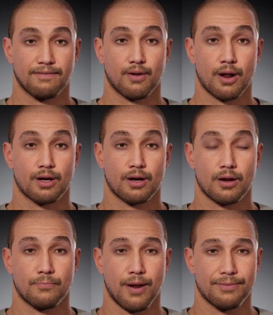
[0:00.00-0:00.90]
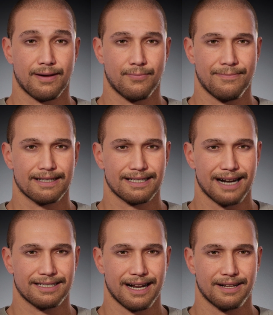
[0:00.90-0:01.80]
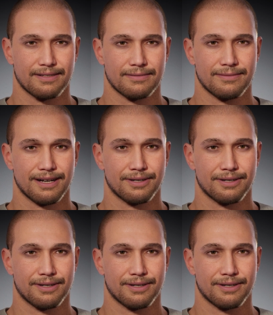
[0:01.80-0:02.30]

you want to know more about possessing the Speech